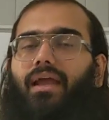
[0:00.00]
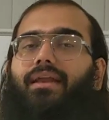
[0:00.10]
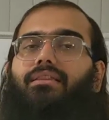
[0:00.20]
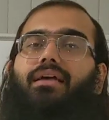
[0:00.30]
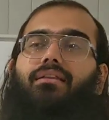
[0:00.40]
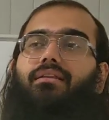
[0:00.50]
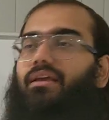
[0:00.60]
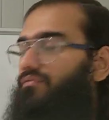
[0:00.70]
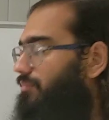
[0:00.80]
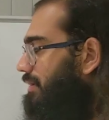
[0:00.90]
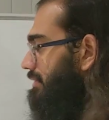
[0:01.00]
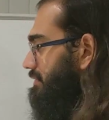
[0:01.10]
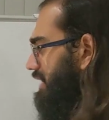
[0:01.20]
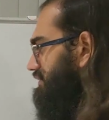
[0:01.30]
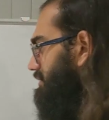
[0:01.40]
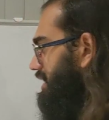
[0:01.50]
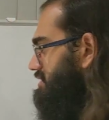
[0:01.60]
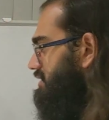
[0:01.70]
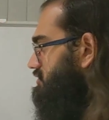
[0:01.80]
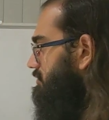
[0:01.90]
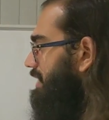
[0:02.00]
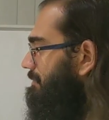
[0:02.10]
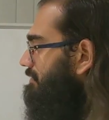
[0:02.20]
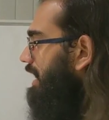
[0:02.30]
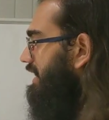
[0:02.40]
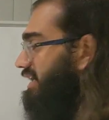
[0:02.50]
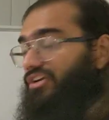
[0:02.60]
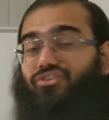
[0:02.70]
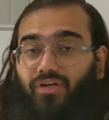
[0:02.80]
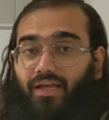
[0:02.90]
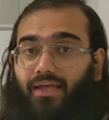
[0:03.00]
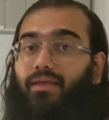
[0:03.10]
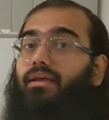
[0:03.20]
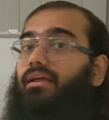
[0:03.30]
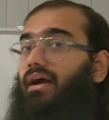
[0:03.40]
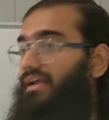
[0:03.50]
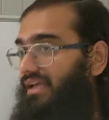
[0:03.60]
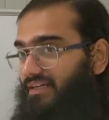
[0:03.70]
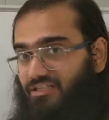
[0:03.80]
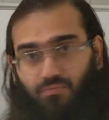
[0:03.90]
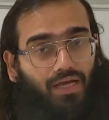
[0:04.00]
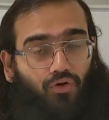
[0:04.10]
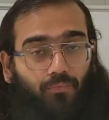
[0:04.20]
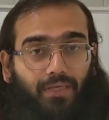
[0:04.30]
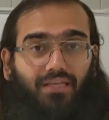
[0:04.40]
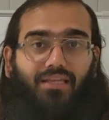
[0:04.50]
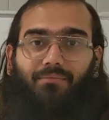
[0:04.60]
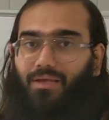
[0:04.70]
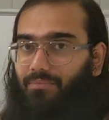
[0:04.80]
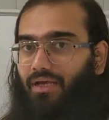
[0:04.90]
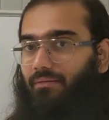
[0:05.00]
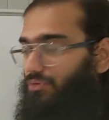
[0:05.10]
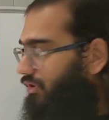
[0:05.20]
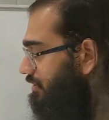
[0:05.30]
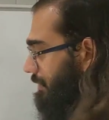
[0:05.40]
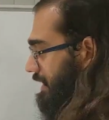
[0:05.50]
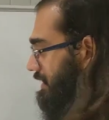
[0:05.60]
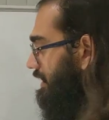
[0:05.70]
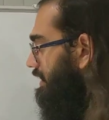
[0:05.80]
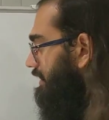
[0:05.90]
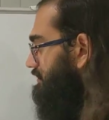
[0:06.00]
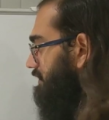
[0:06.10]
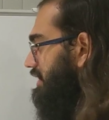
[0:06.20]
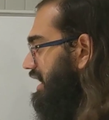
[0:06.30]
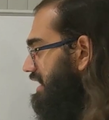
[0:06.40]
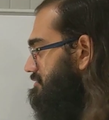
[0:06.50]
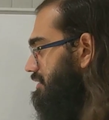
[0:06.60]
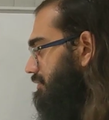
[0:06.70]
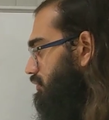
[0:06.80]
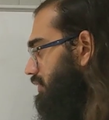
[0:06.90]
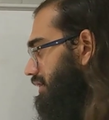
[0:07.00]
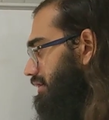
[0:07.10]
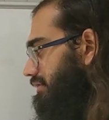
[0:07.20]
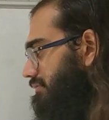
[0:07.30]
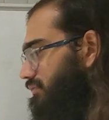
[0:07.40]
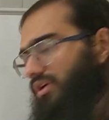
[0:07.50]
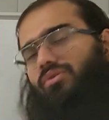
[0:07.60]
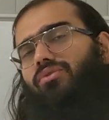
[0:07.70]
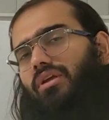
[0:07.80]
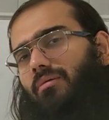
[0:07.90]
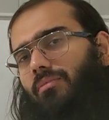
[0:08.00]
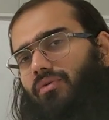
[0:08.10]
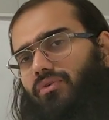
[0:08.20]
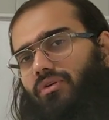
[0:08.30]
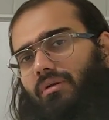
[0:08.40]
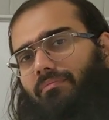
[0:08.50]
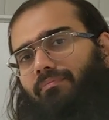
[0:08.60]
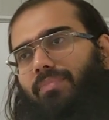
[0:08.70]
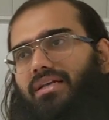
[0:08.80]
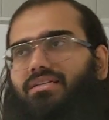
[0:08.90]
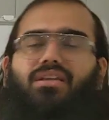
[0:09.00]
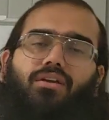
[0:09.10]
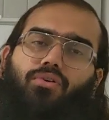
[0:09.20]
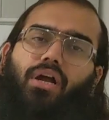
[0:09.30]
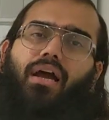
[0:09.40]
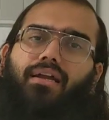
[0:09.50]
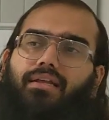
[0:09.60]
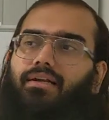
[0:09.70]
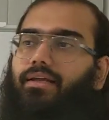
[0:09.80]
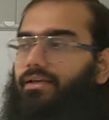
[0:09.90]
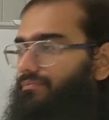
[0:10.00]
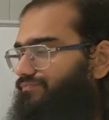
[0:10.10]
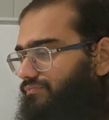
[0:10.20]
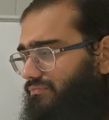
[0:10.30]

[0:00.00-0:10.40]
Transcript: and then give some answer. So maybe I can try. Again, it's my opinion. Maybe I'm wrong, but if someone asks me what do you think about your best day or ideal day,